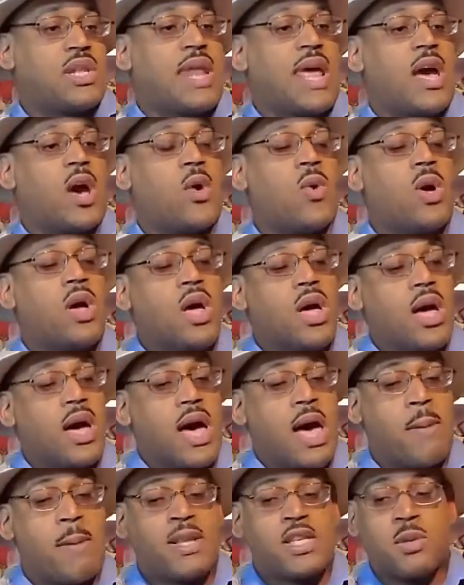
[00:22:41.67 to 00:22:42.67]
Now,
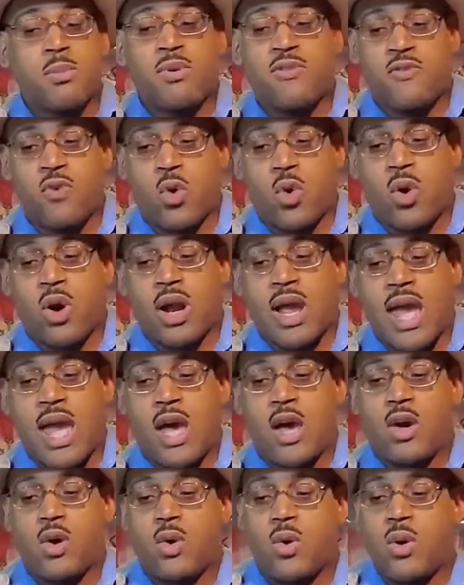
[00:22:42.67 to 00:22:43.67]
I mentioned before
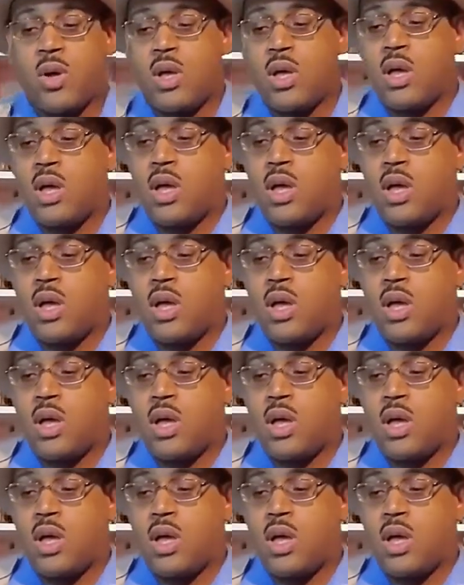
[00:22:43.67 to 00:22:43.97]
how